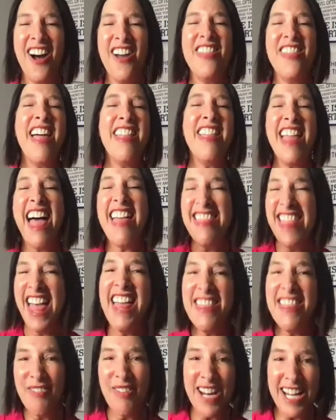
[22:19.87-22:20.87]
and
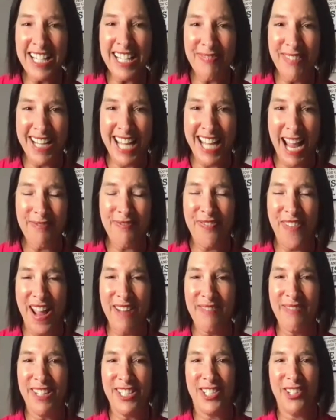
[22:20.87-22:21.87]
then when it became
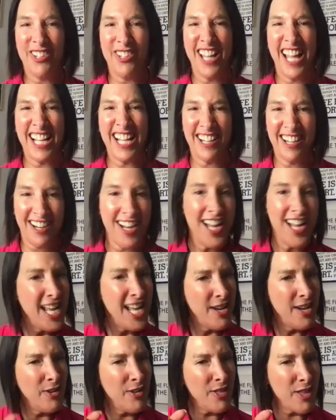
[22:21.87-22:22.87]
famous, you were like,
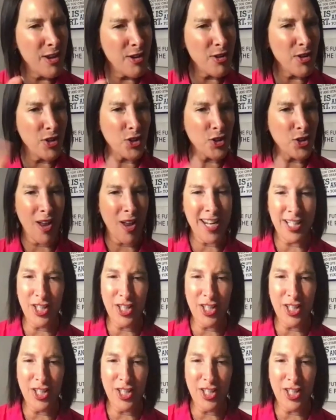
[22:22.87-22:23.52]
they're trying